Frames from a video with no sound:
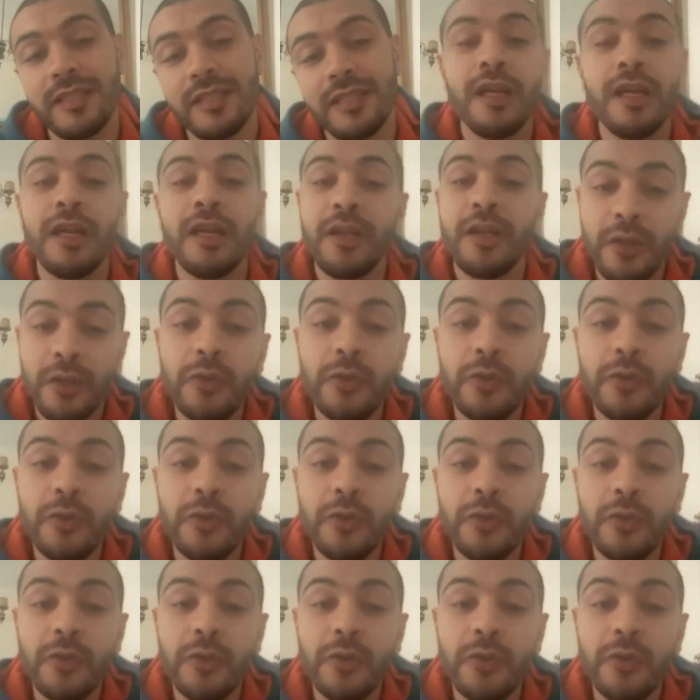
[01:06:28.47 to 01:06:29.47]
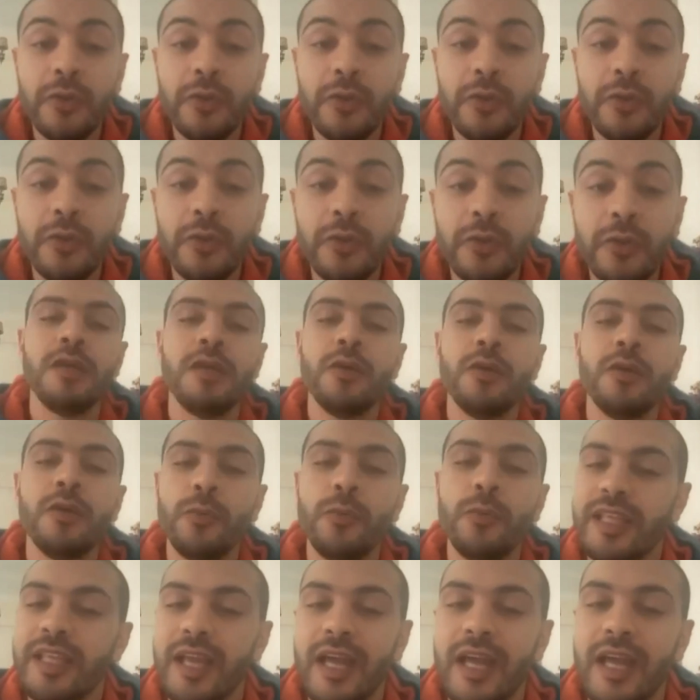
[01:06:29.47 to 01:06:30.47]
when we listen to our
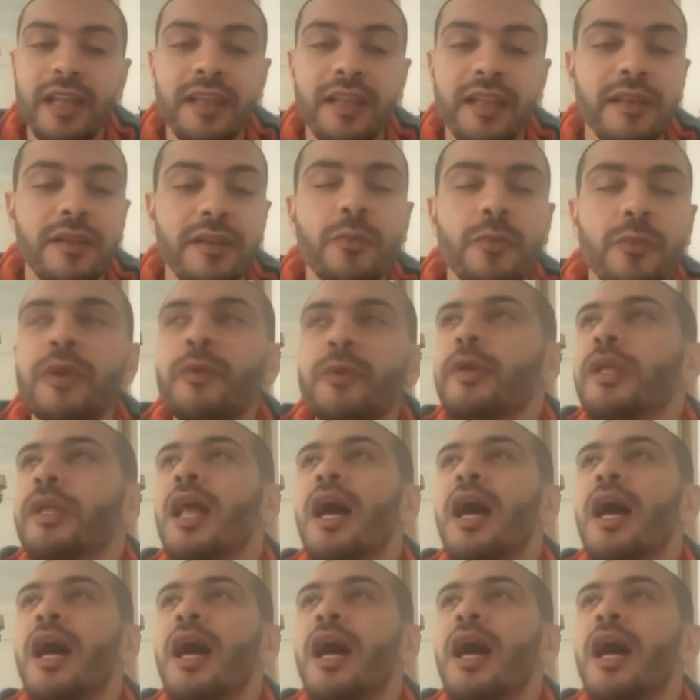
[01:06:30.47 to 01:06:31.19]
humanity,